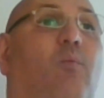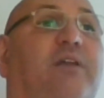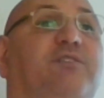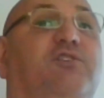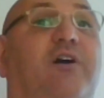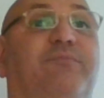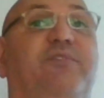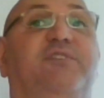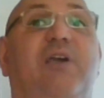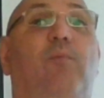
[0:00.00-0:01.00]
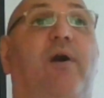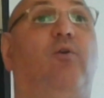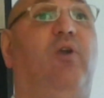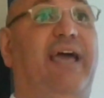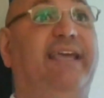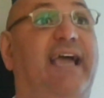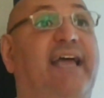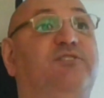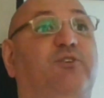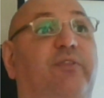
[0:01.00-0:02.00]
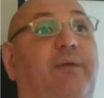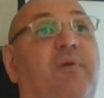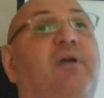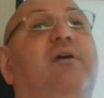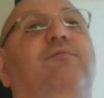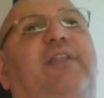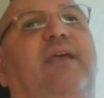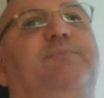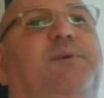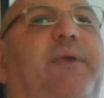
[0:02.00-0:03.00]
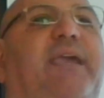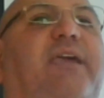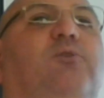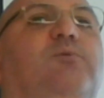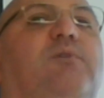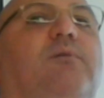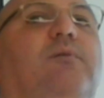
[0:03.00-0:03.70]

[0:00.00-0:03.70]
at one time for someone or lay hands on them for them to be healed.